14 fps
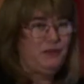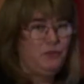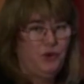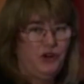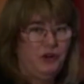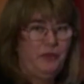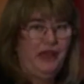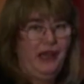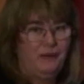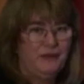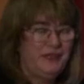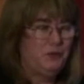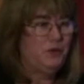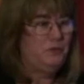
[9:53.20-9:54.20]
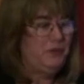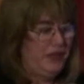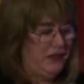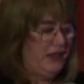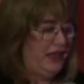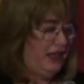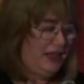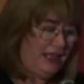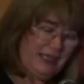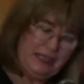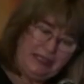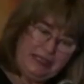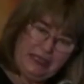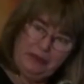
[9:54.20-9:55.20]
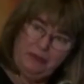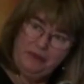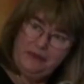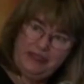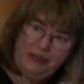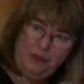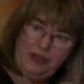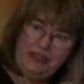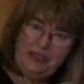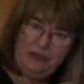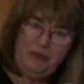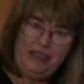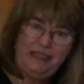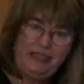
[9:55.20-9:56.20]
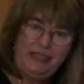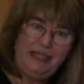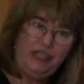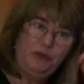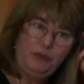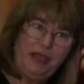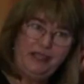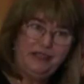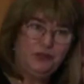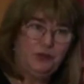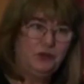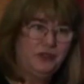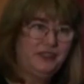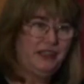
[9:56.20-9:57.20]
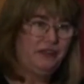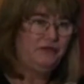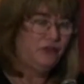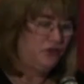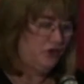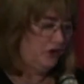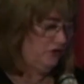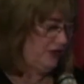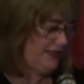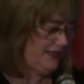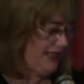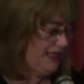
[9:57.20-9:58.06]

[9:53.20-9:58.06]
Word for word: a book, perhaps it would be there as um, someone's amazing database or several doctorates